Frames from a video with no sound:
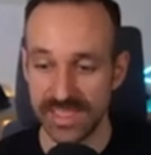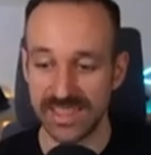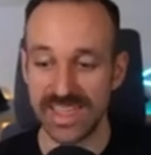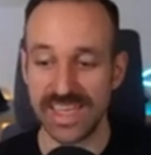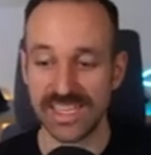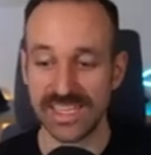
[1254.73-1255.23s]

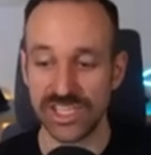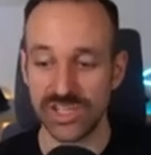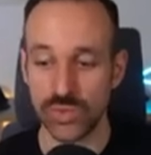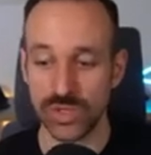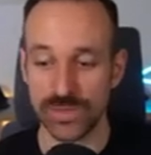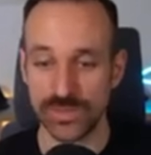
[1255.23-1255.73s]
Then
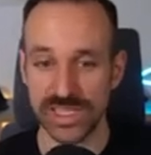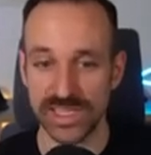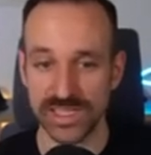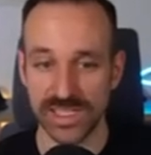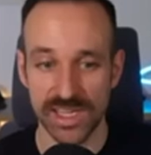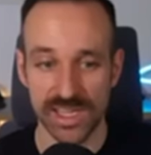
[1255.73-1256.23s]
you would
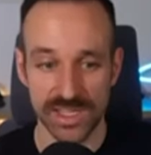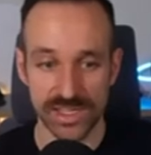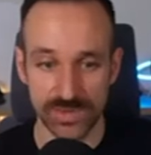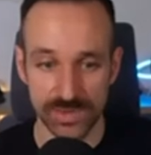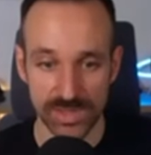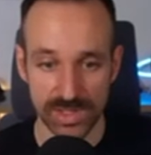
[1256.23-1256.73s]
build
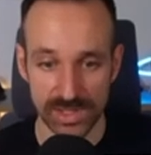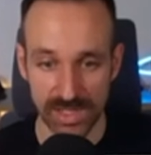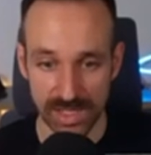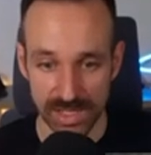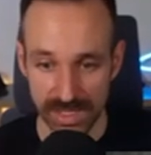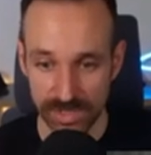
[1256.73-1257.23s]
your
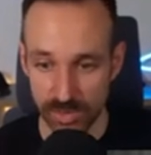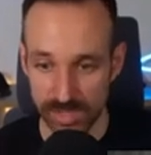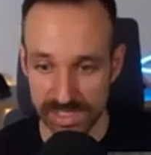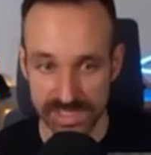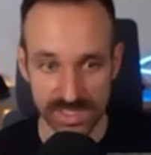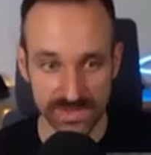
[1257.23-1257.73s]

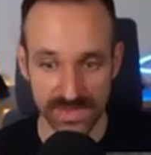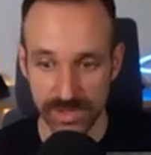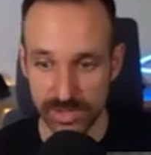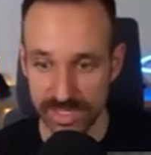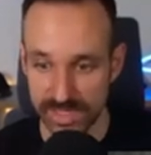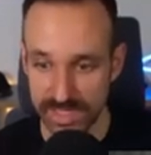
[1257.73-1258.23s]
release
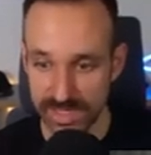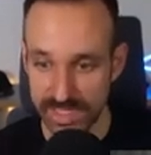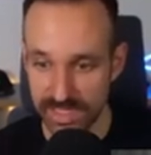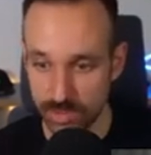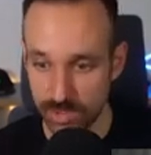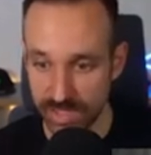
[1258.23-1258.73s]
variant, and
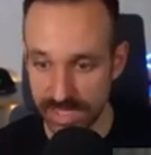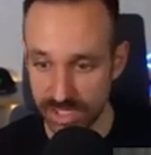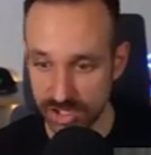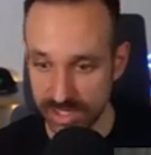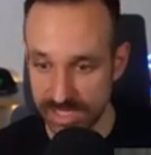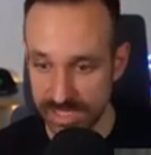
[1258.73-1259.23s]
this one
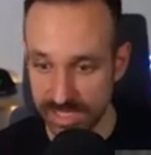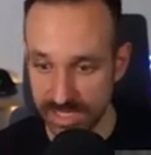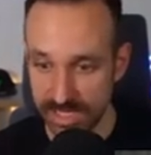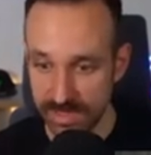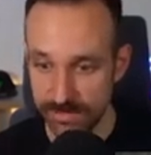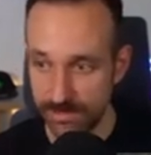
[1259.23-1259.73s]
actually
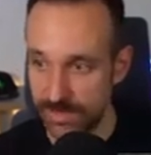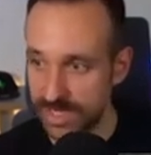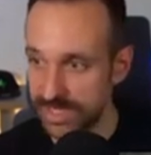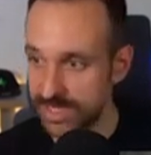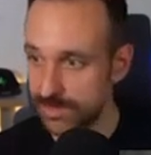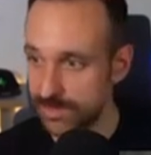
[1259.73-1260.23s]

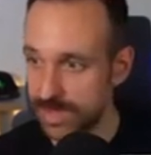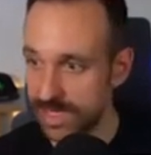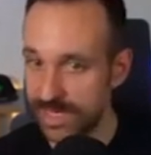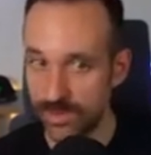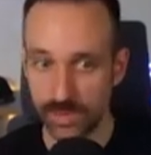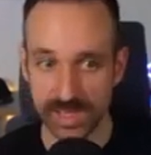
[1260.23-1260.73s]
built
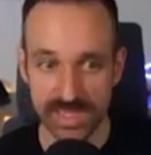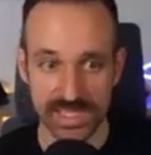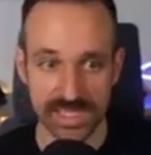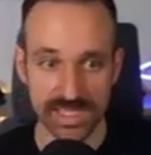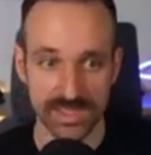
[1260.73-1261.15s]
my release